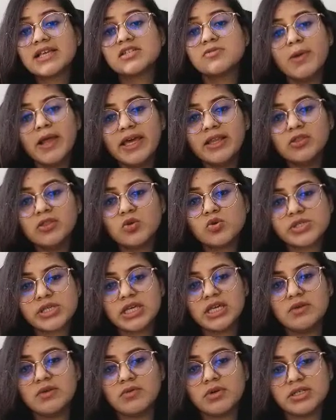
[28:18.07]
explain
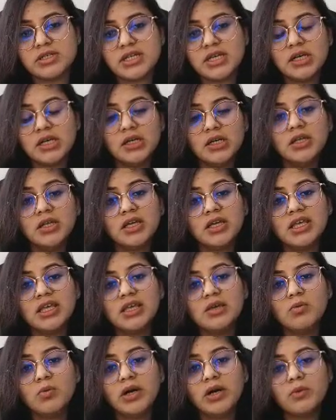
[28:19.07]
those keywords. Here the
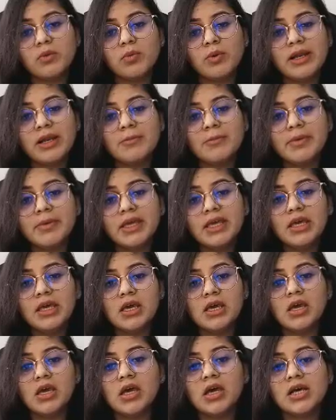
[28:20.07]
keyword will
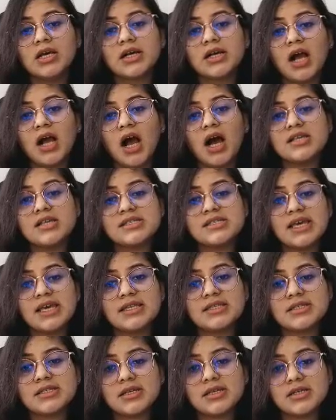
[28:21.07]
be caste
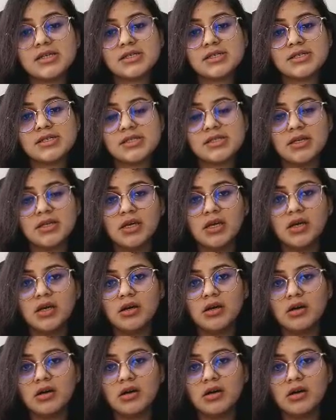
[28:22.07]
census